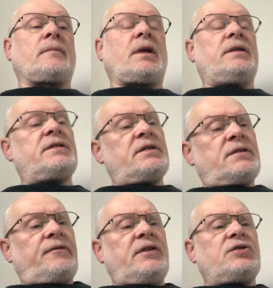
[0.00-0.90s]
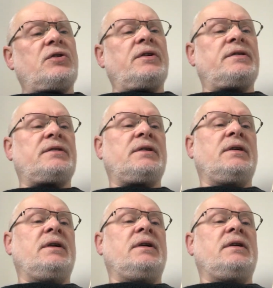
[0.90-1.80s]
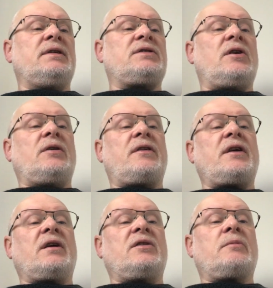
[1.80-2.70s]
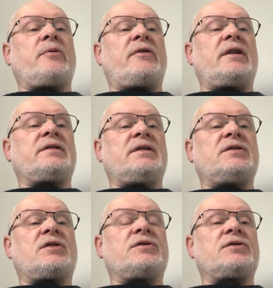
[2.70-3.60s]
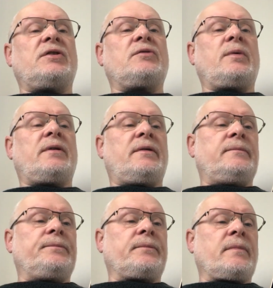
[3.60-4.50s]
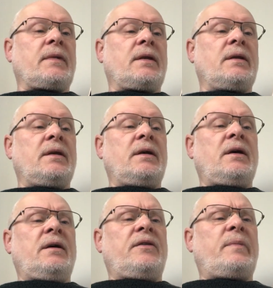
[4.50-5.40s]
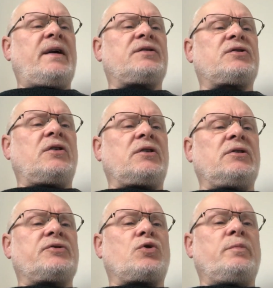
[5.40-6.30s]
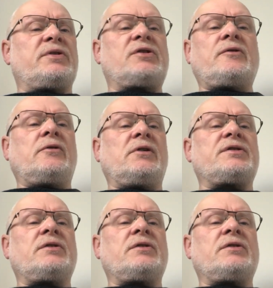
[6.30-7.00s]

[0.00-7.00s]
And this is free choice, is the only thing that morality is concerned with. The bad psychological material is